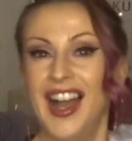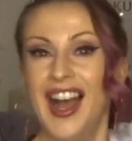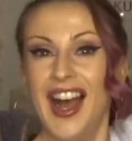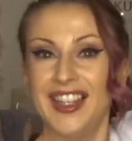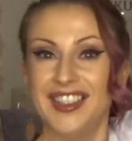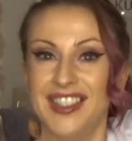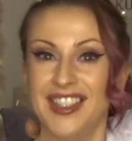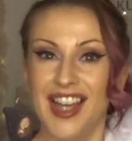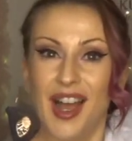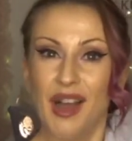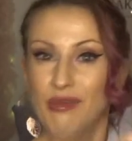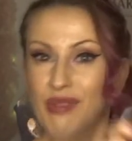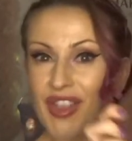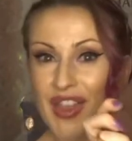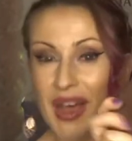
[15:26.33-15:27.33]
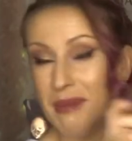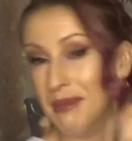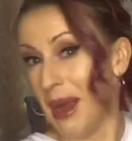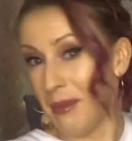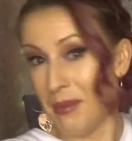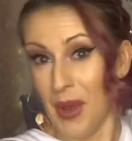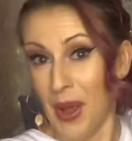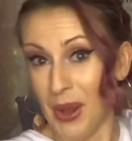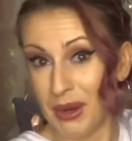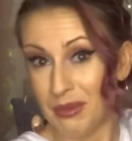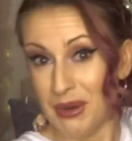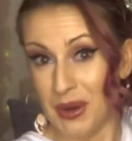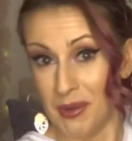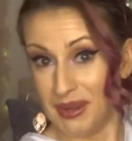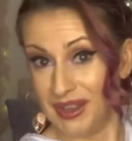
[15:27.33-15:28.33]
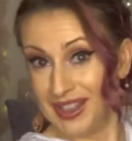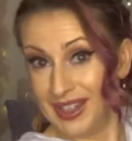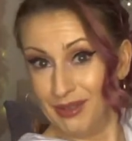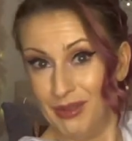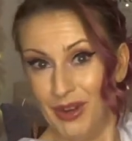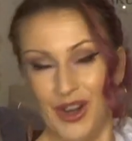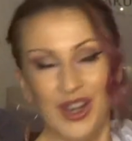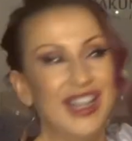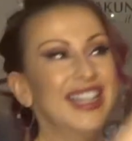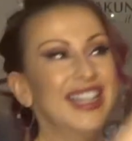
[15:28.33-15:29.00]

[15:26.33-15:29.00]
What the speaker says: and that might perk me up a little more.